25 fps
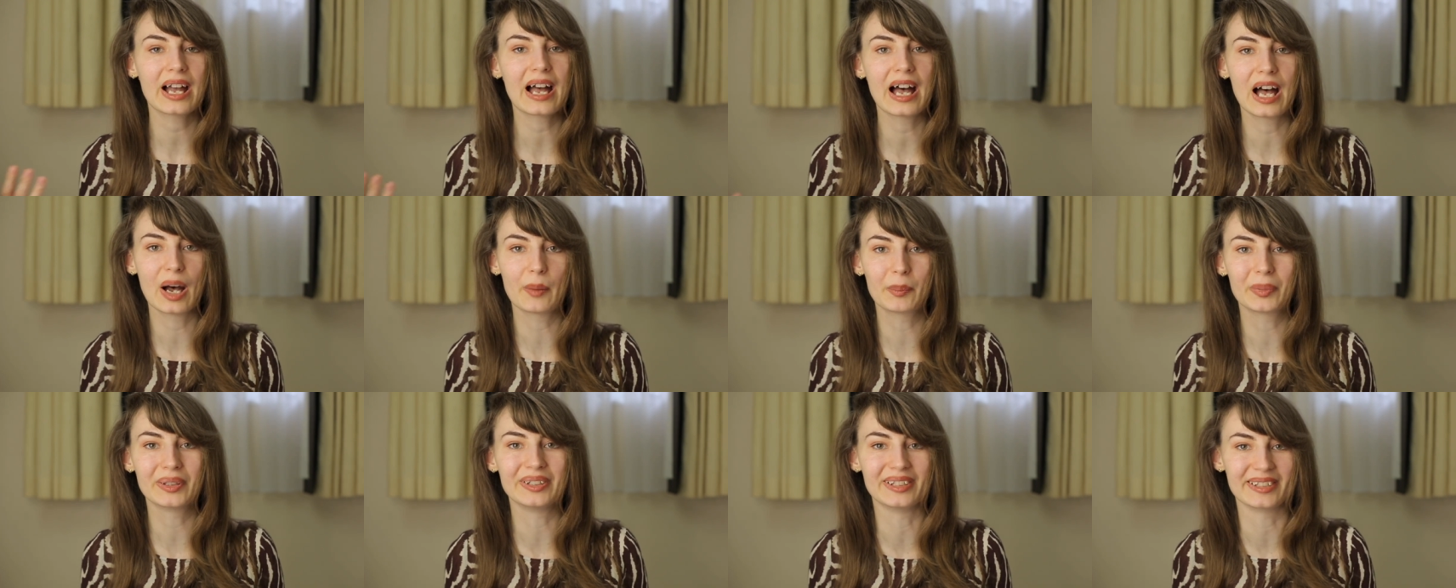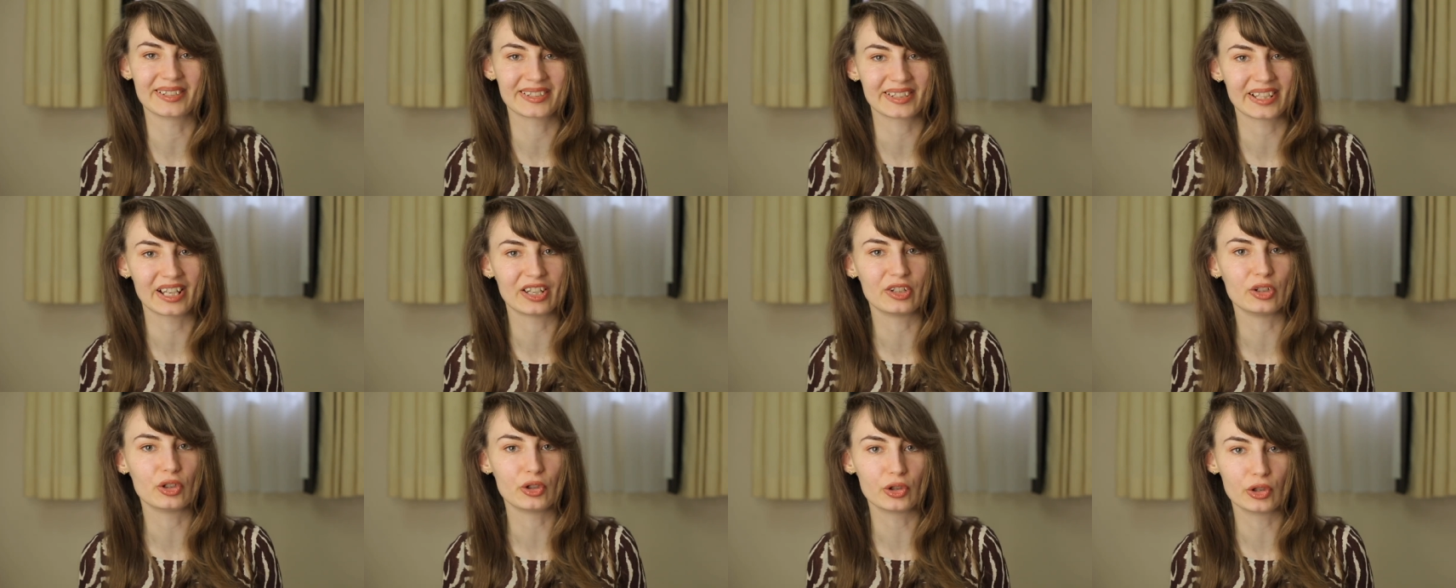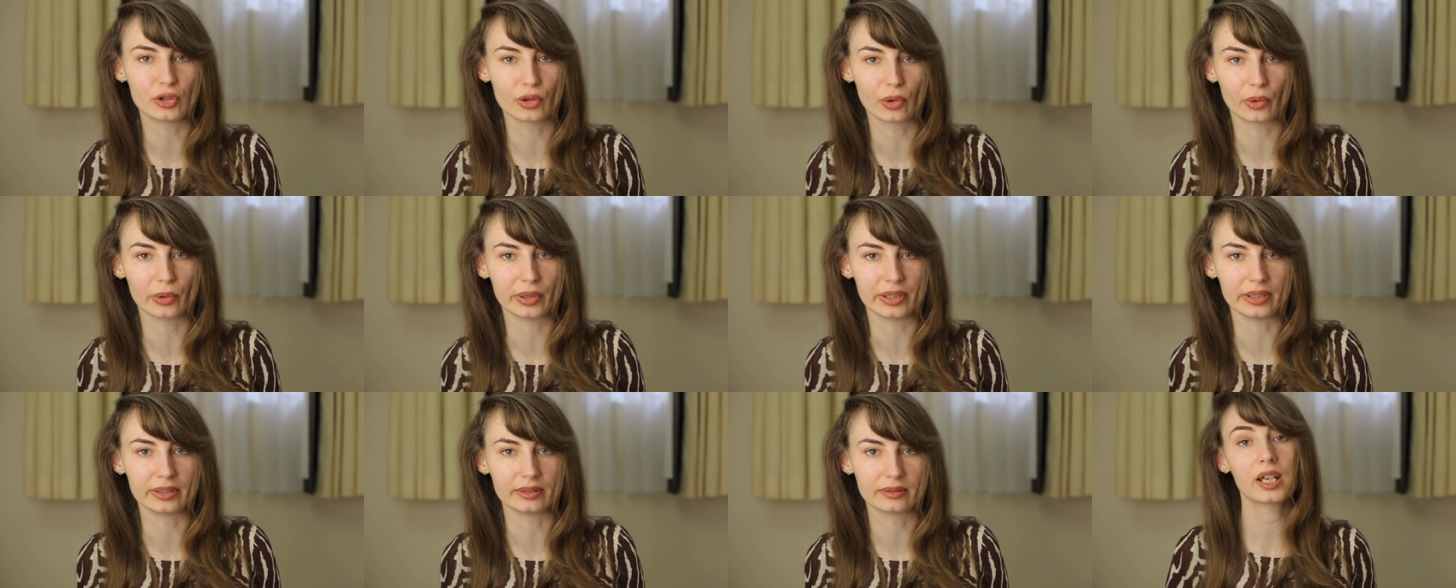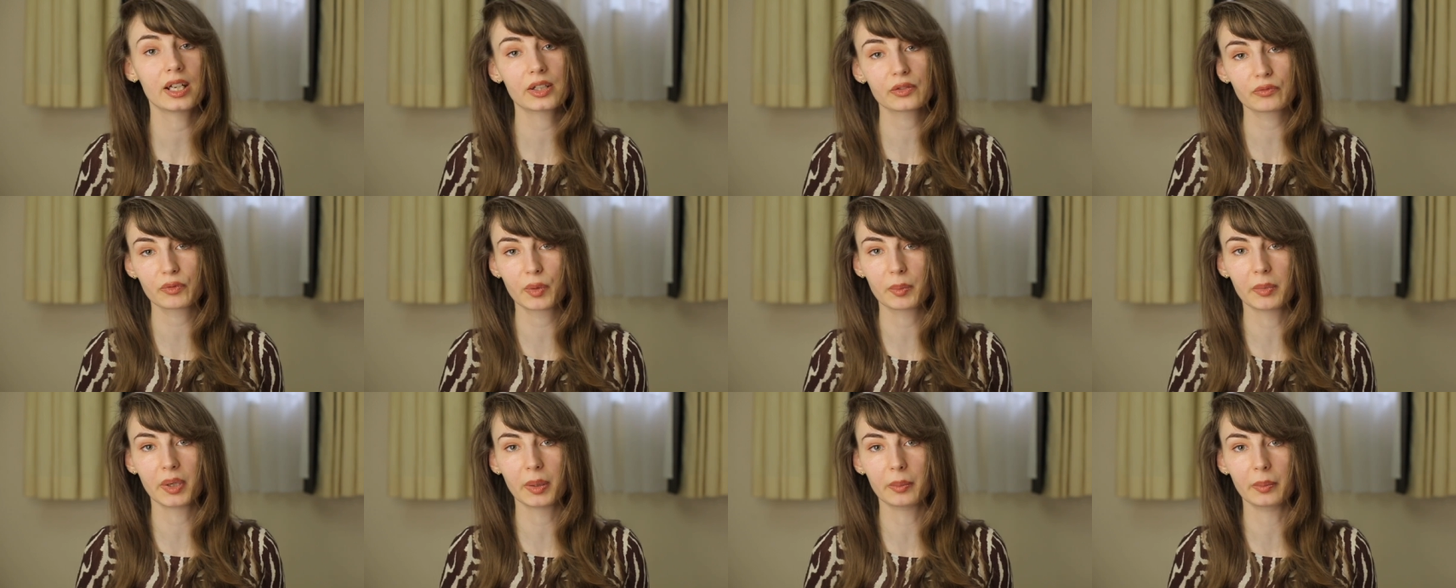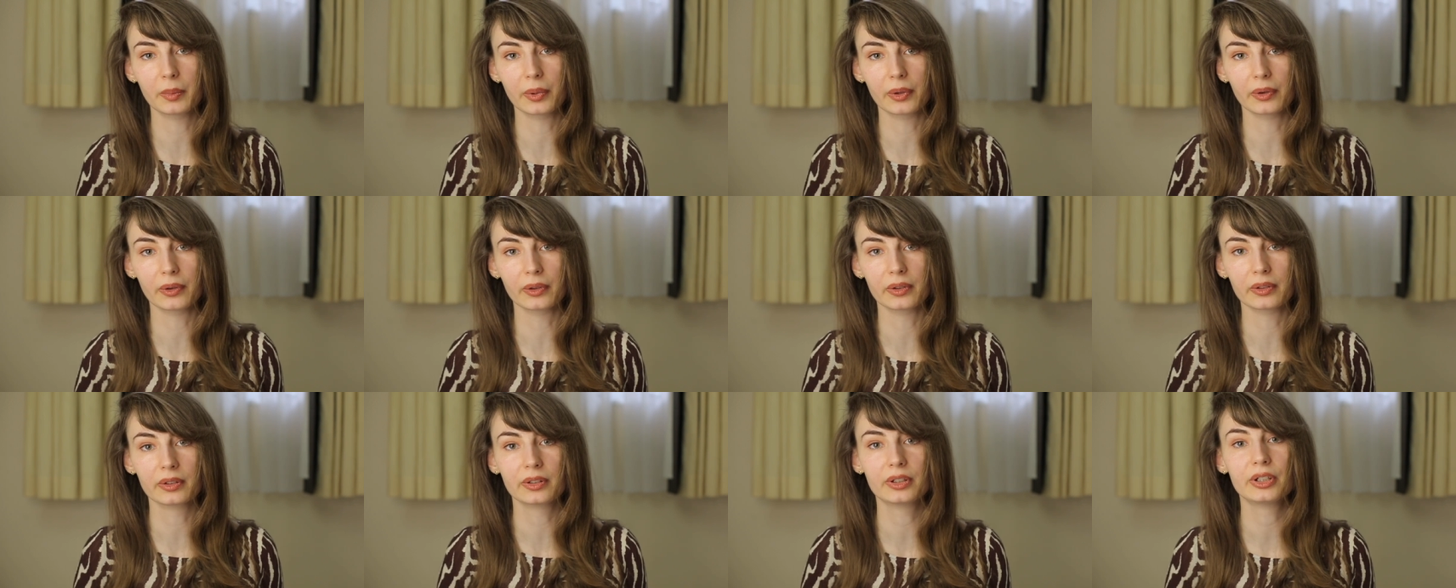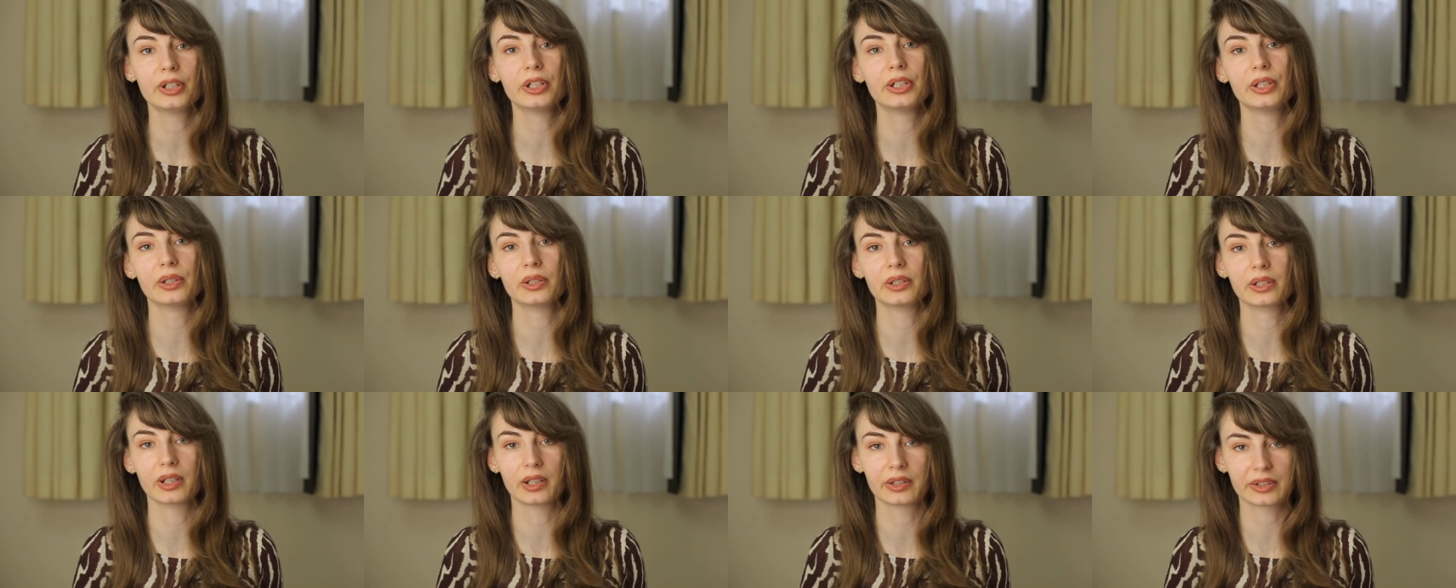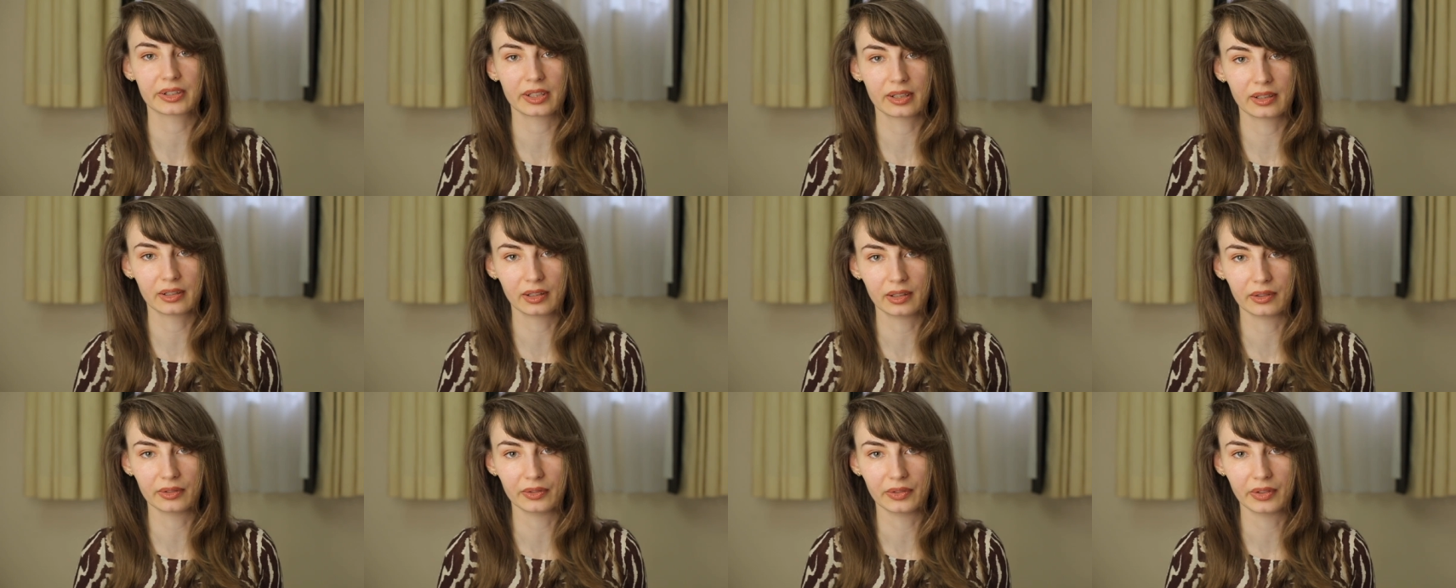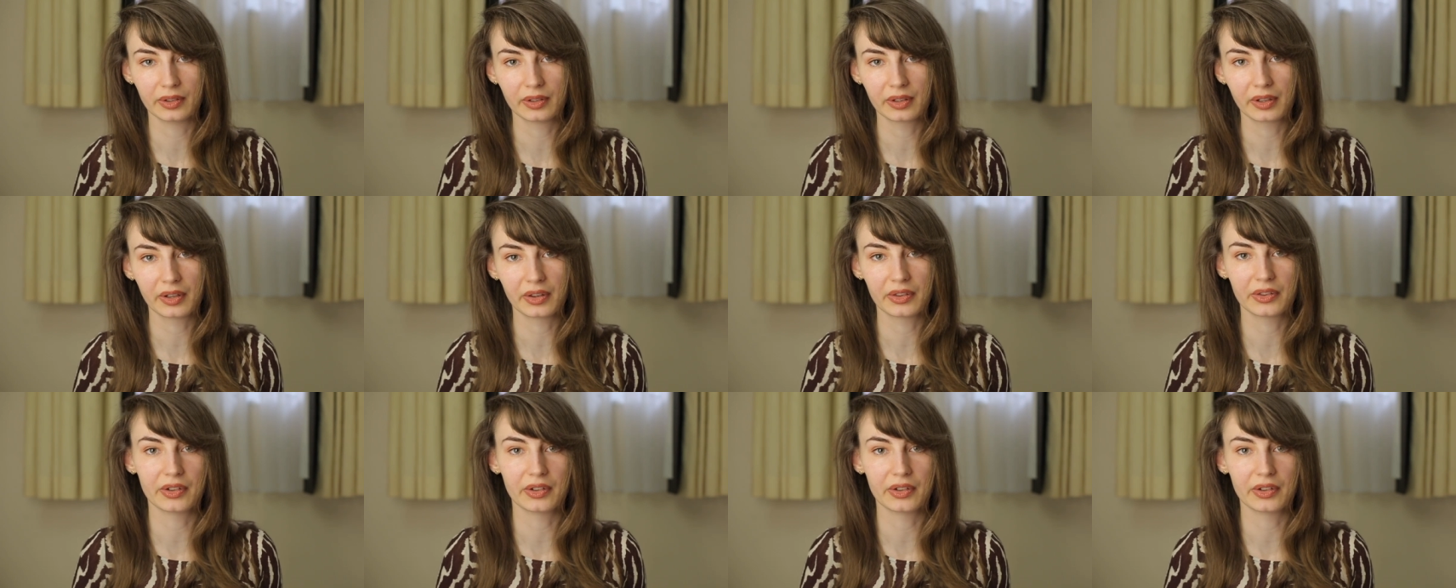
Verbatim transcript: happiness and joy and remember you're not alone